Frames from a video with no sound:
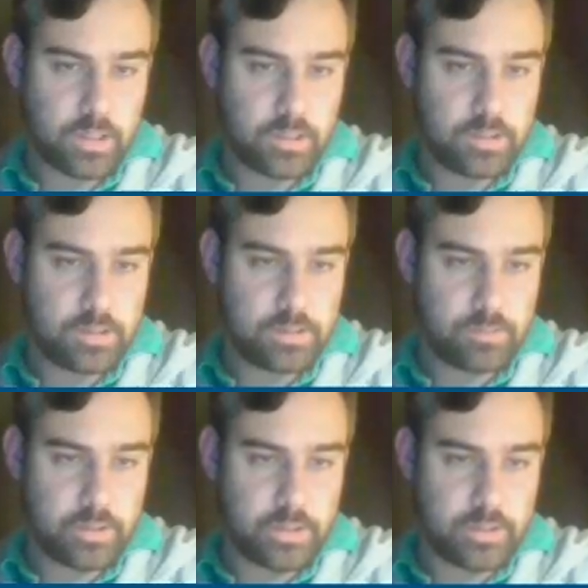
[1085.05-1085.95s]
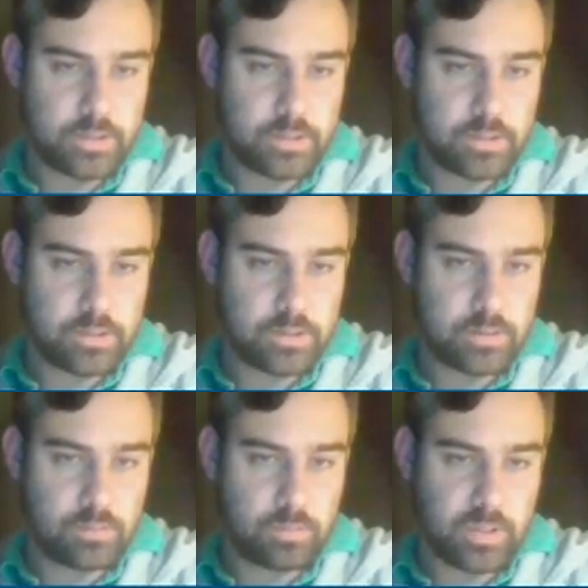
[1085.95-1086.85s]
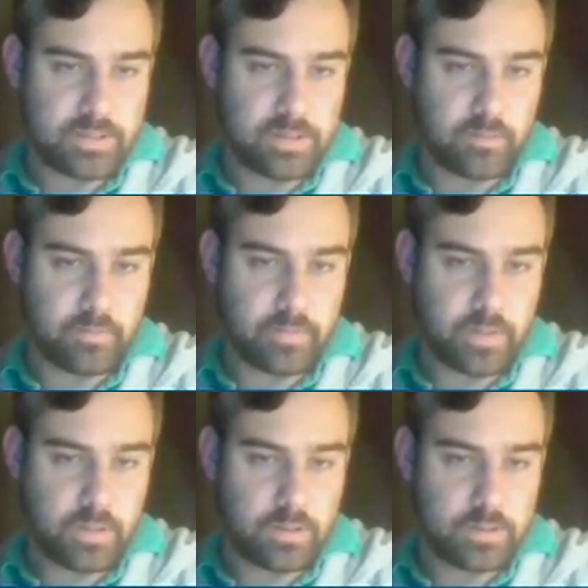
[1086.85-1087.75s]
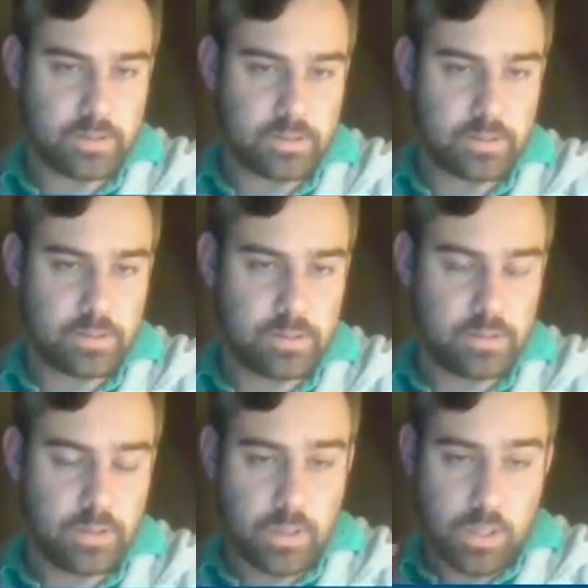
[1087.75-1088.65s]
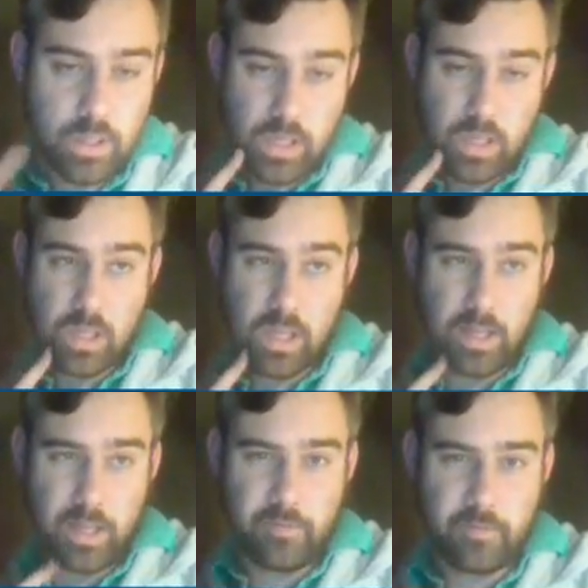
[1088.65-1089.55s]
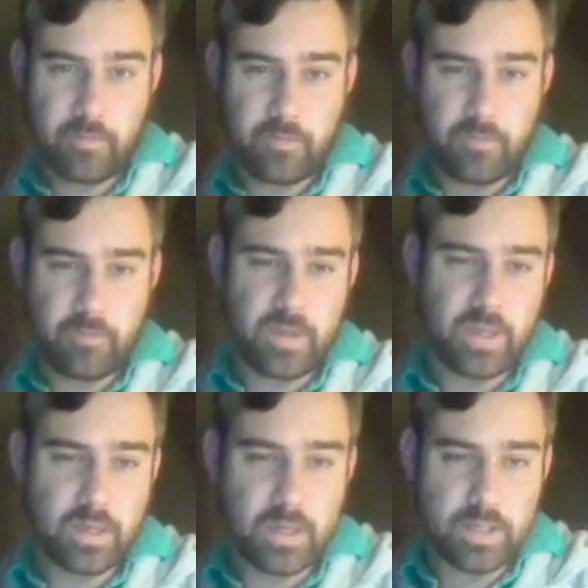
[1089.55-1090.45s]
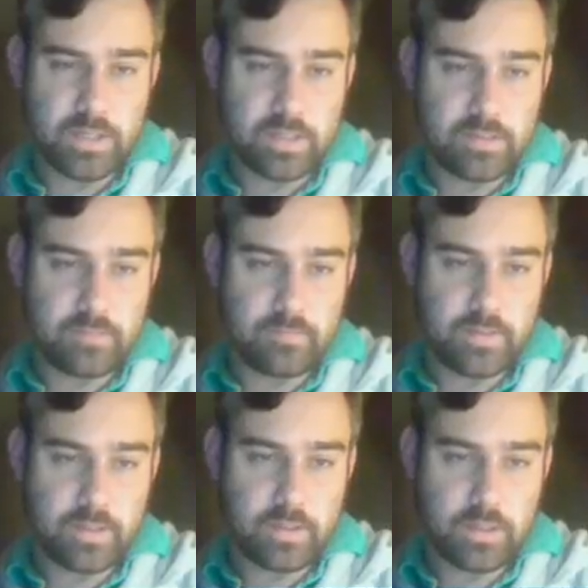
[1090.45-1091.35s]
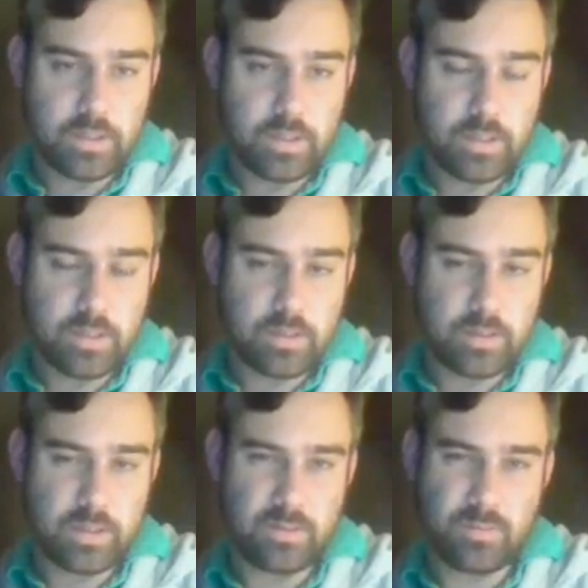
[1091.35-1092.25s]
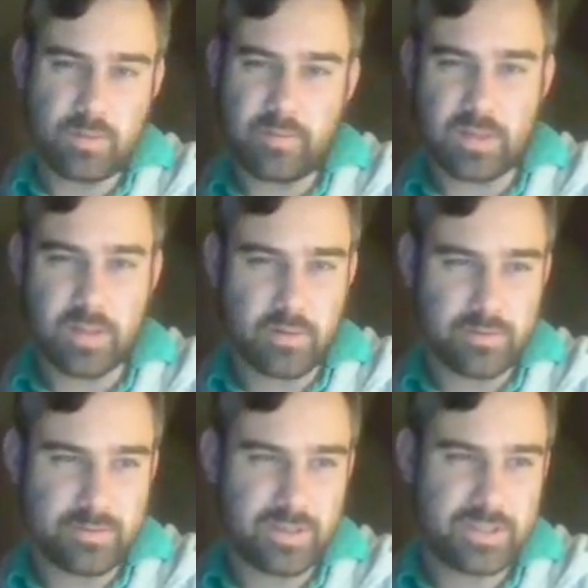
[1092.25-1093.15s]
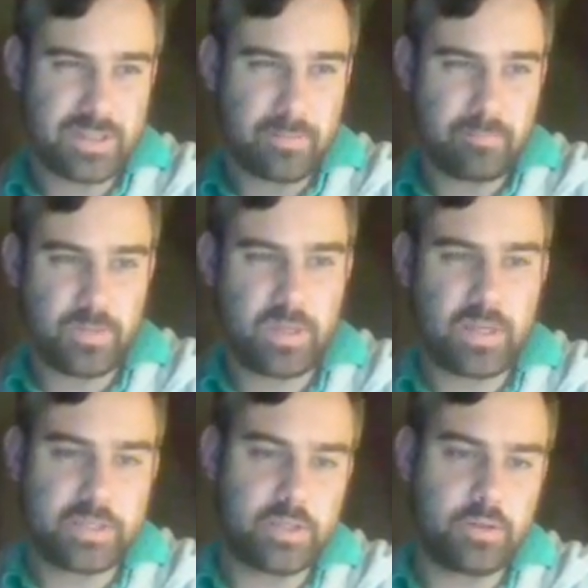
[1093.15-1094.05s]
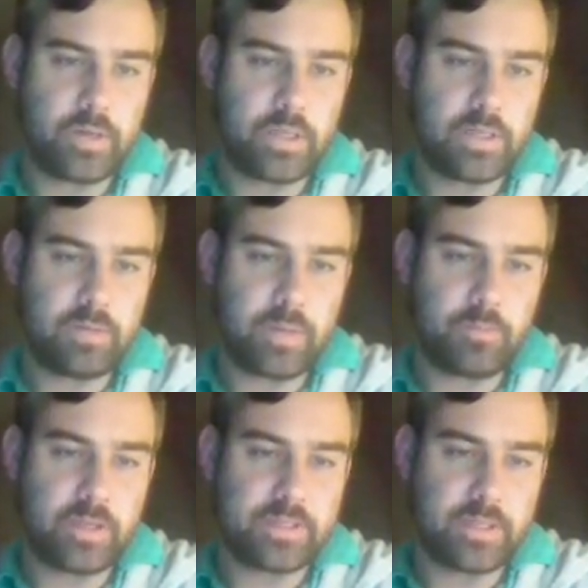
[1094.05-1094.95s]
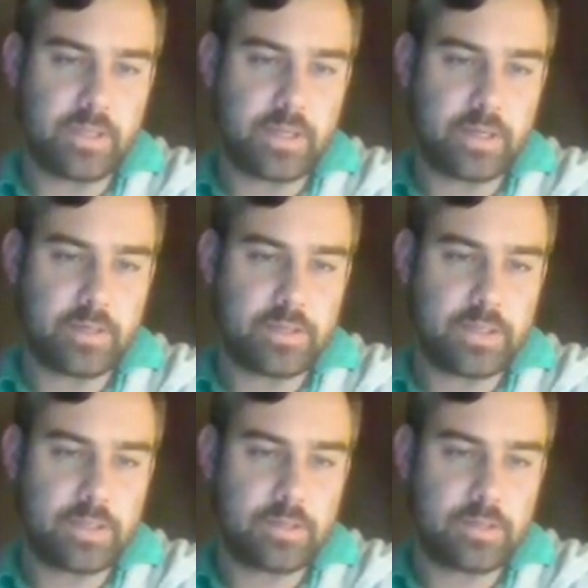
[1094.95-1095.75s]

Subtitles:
is pretty decent, so we'll play Sulphur Falls, and I think I need to V-Click. I don't want to V-Click on draw step. No, actually, no, wait. If my opponent has Liliana, I can take it.